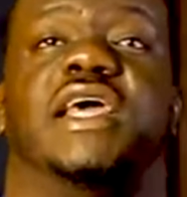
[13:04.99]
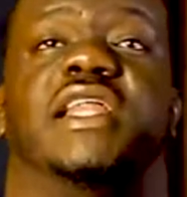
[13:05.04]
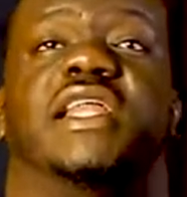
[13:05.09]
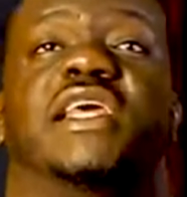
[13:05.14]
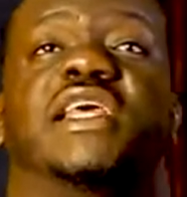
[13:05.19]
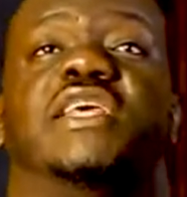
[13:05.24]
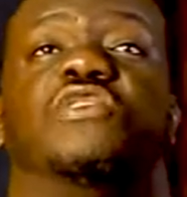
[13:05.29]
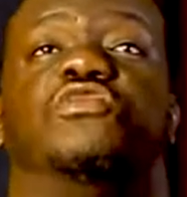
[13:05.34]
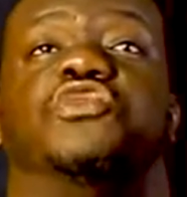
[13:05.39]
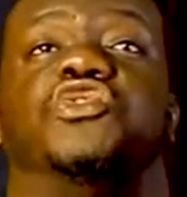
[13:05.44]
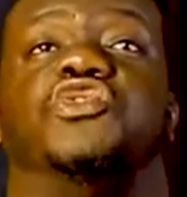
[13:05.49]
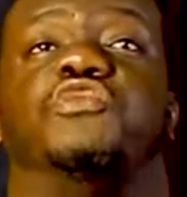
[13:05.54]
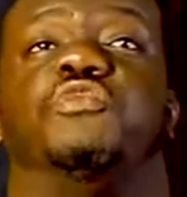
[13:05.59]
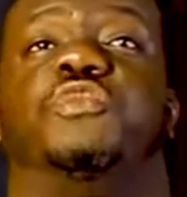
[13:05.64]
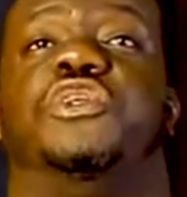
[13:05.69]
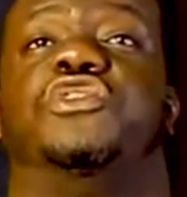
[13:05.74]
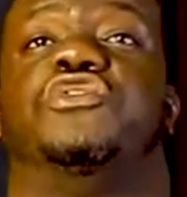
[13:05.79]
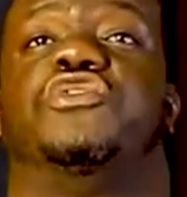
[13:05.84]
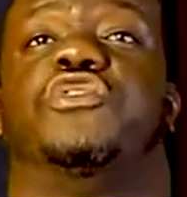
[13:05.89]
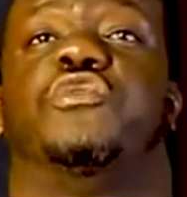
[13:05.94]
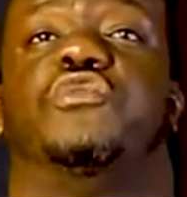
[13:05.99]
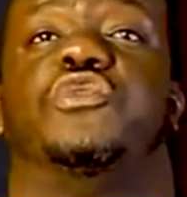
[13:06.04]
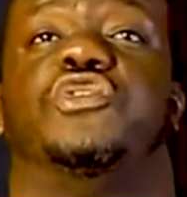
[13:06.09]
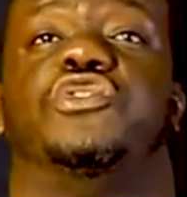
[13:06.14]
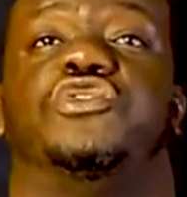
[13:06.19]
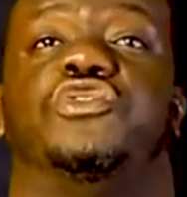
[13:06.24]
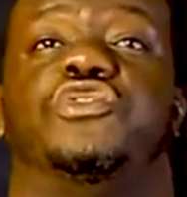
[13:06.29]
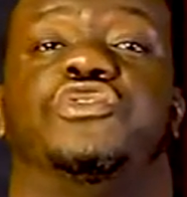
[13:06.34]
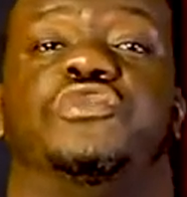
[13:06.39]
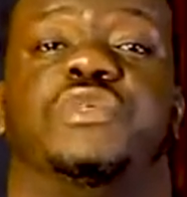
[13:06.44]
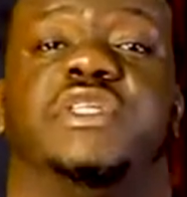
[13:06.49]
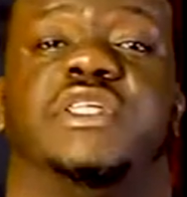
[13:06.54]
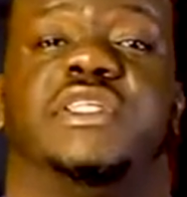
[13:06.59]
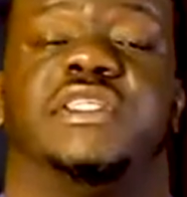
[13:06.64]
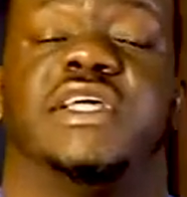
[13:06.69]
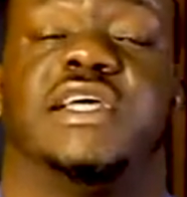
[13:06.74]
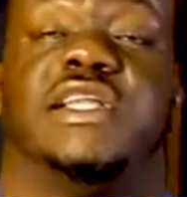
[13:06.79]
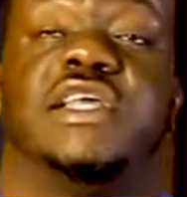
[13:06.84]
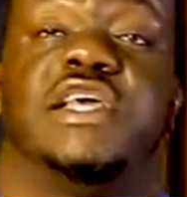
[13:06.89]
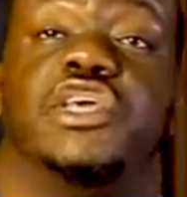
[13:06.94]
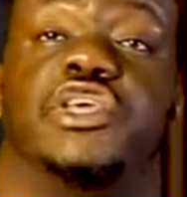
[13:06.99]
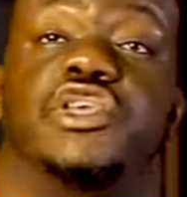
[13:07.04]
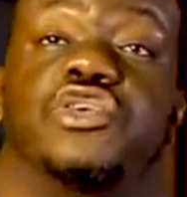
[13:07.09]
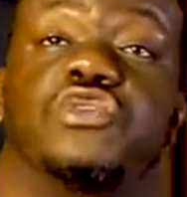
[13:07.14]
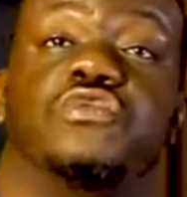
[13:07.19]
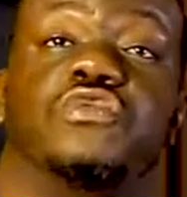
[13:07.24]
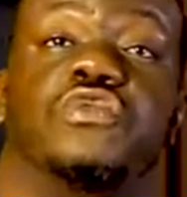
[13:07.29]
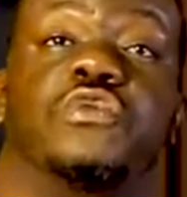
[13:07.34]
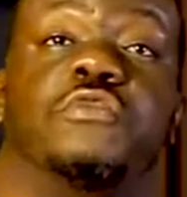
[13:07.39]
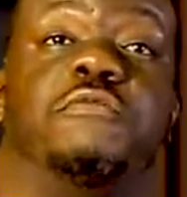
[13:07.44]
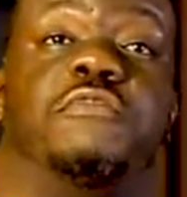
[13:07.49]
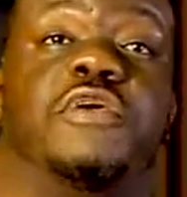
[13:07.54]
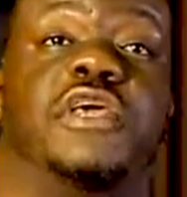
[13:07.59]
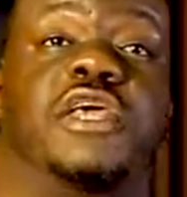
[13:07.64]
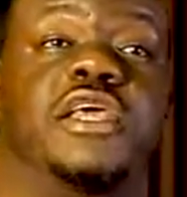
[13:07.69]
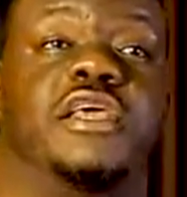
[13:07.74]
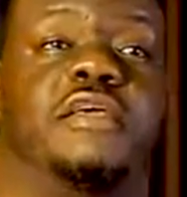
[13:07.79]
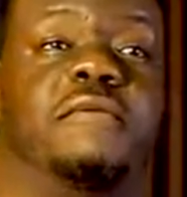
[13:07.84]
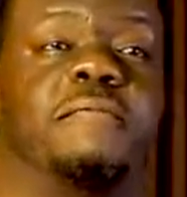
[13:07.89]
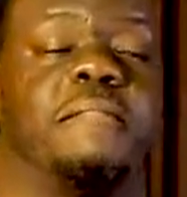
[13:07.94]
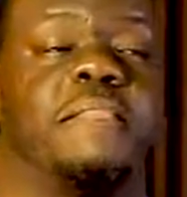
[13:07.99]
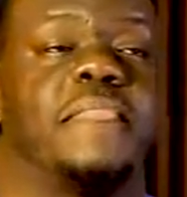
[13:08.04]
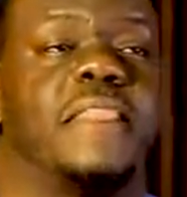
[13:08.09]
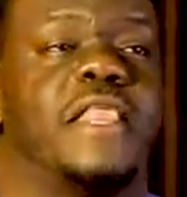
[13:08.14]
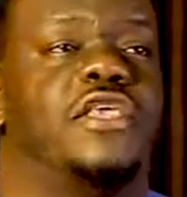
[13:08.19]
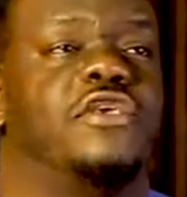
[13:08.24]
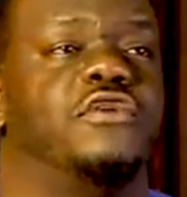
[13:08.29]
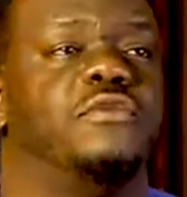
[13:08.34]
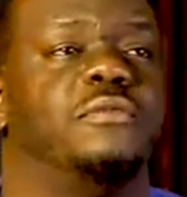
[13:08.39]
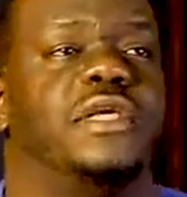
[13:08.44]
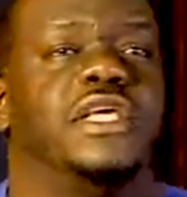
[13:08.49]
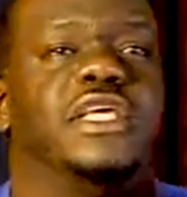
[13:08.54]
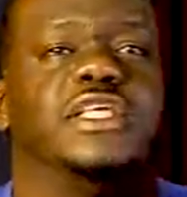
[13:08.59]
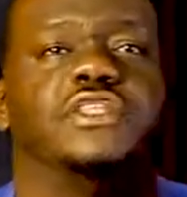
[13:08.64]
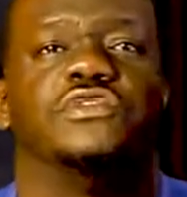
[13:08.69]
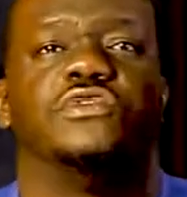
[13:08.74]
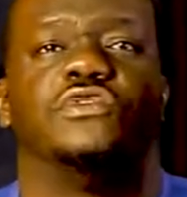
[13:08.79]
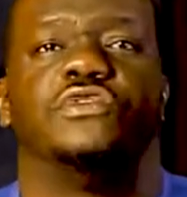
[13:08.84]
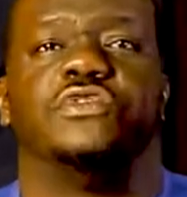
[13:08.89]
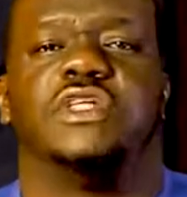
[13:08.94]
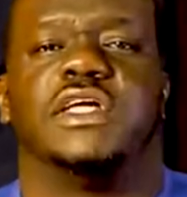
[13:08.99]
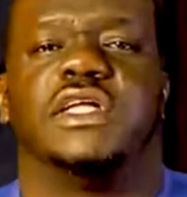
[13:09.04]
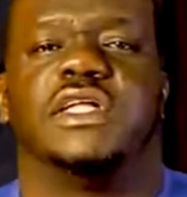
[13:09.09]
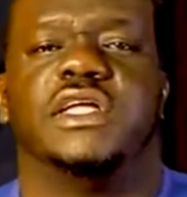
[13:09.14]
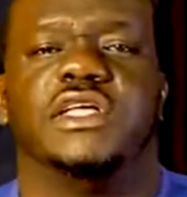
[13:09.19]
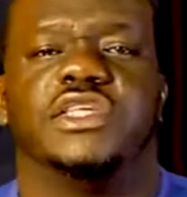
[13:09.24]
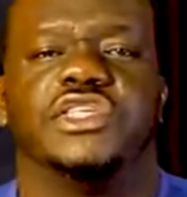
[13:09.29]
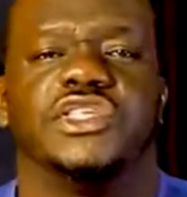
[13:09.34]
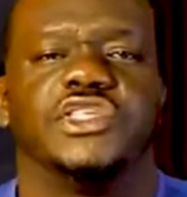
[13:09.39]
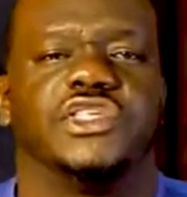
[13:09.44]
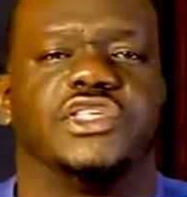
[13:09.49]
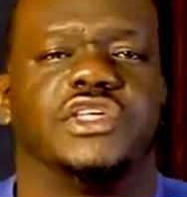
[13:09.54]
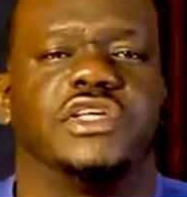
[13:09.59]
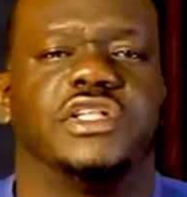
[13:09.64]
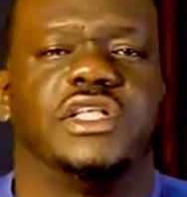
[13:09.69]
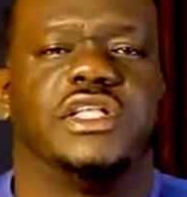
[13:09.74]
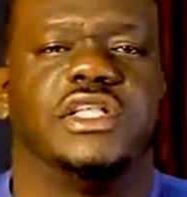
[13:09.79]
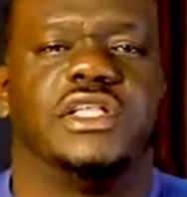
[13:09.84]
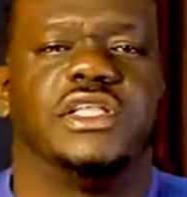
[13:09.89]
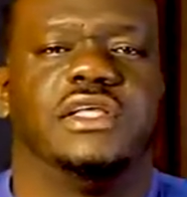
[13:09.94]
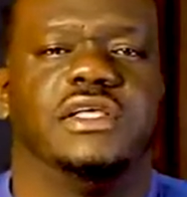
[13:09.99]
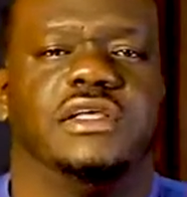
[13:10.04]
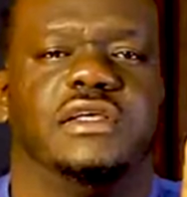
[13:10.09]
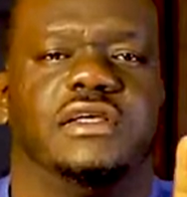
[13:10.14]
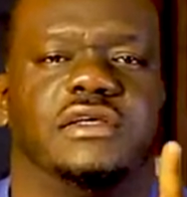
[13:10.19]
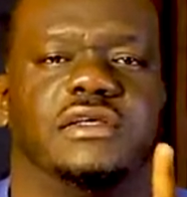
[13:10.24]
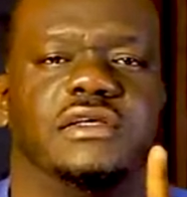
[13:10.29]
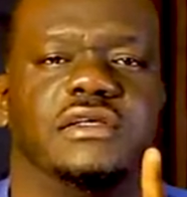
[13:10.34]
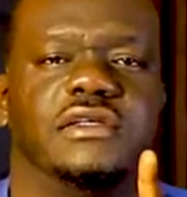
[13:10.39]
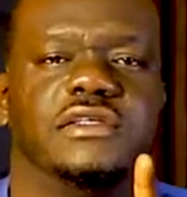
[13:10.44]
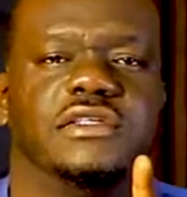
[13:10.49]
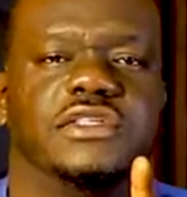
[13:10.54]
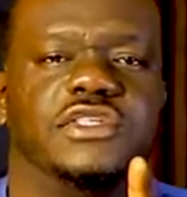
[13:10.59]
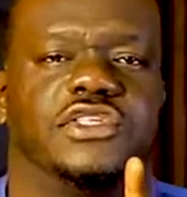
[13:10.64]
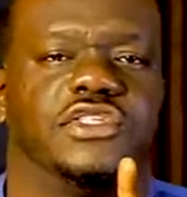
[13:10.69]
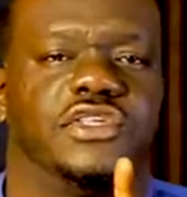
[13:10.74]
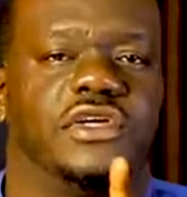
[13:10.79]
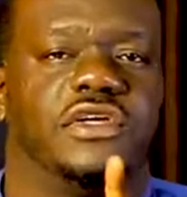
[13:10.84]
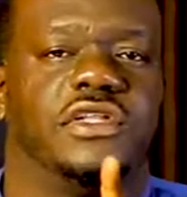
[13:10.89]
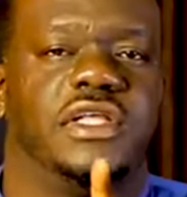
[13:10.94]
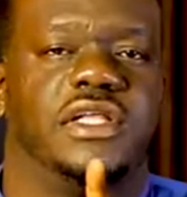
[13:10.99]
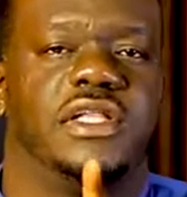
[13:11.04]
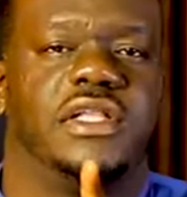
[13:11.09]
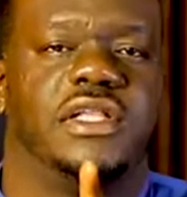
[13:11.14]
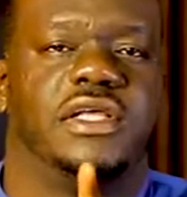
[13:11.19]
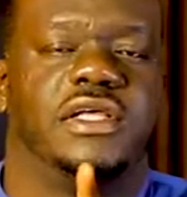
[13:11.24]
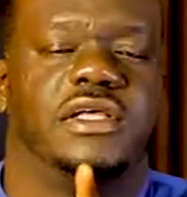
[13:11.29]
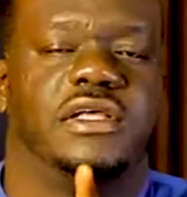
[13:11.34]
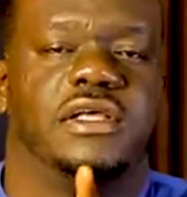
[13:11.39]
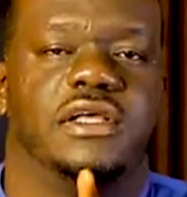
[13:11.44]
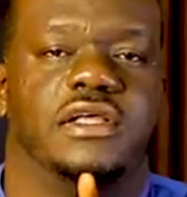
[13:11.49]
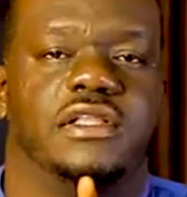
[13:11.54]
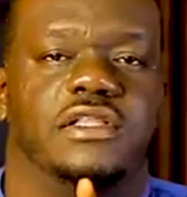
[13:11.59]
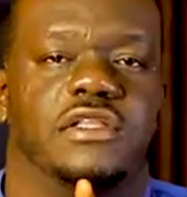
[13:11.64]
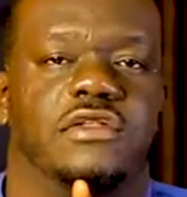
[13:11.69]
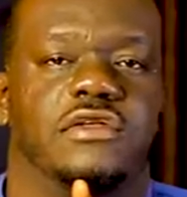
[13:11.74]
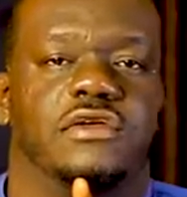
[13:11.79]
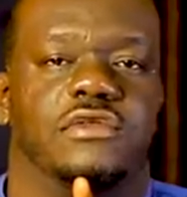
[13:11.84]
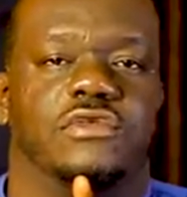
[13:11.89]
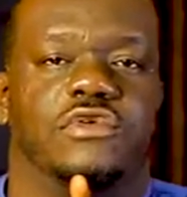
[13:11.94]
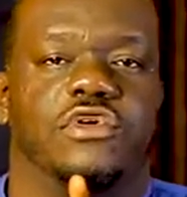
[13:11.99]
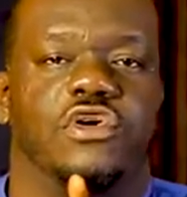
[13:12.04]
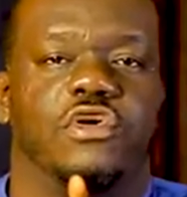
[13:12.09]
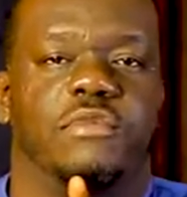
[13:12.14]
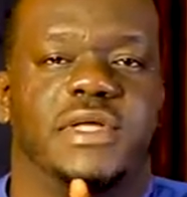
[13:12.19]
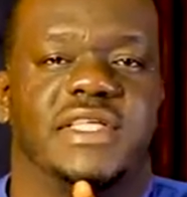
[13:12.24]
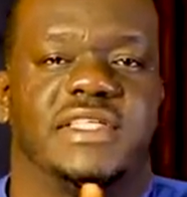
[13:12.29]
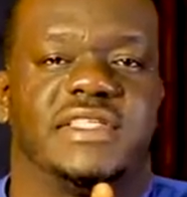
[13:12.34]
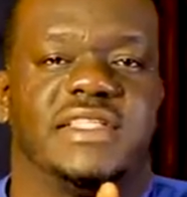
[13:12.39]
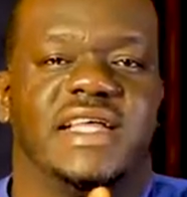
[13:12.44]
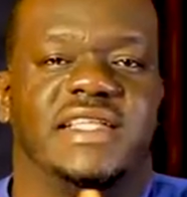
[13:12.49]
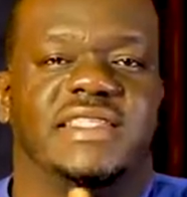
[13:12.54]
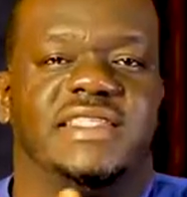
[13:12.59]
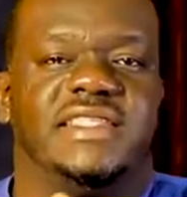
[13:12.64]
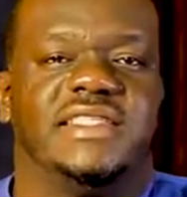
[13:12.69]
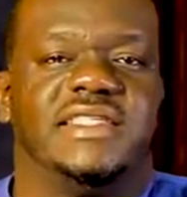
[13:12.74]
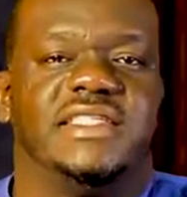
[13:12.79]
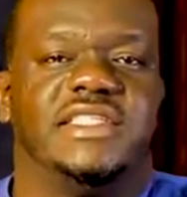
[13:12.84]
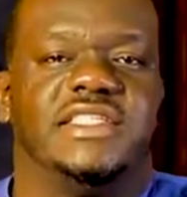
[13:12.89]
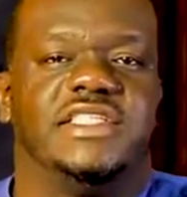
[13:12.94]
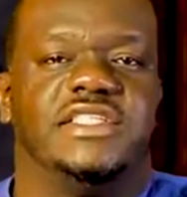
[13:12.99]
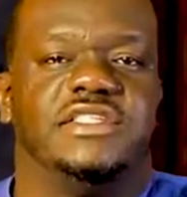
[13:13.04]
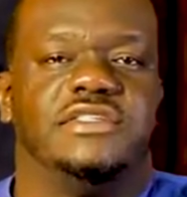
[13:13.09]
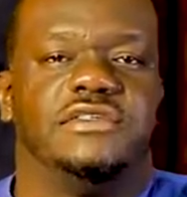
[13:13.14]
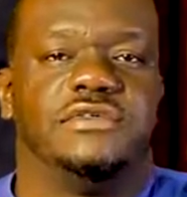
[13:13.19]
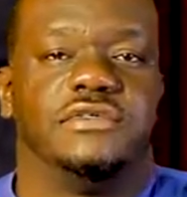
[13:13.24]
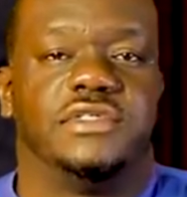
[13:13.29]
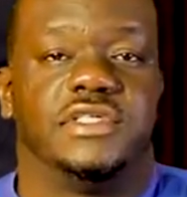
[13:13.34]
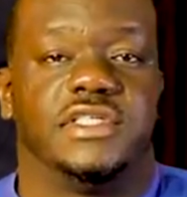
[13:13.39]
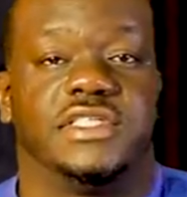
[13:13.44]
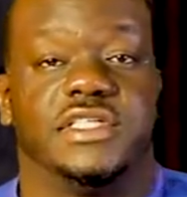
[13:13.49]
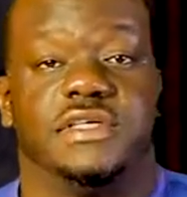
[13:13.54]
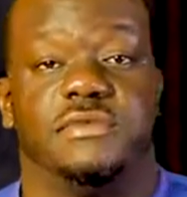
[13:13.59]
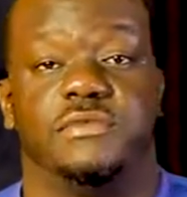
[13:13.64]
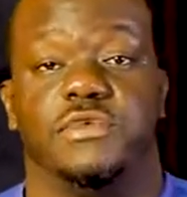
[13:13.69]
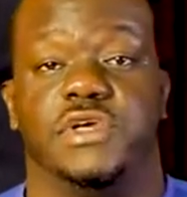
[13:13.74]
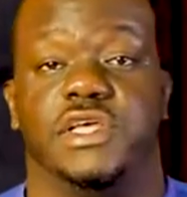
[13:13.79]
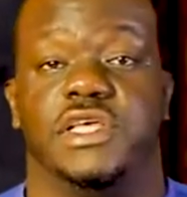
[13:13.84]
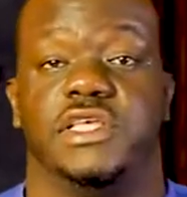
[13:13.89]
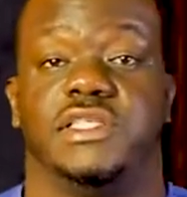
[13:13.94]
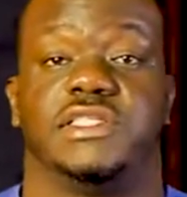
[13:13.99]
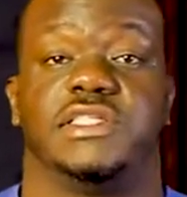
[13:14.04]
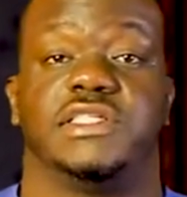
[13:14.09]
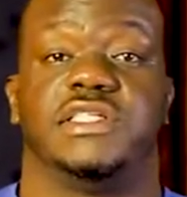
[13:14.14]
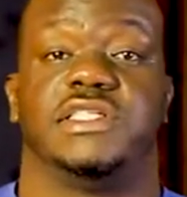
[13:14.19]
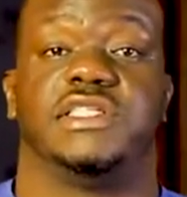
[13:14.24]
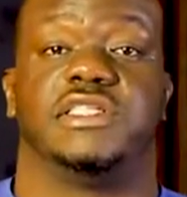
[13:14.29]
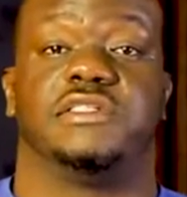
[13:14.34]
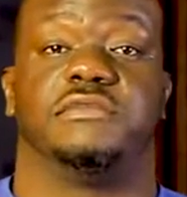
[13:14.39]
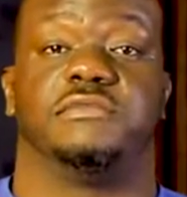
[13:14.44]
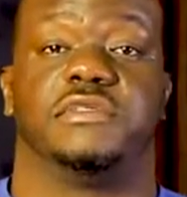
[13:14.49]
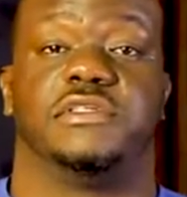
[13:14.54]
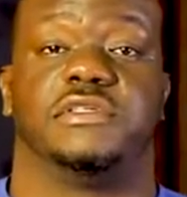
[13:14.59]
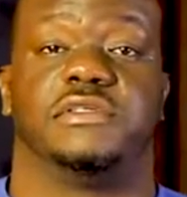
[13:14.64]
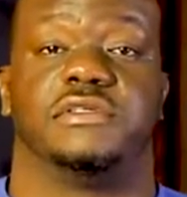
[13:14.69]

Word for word: and then He will speak to you on what to do with the tithe. You obey Him. You begin to do that. Suddenly, suddenly, the Lord will come and start teaching you the same way He's teaching you.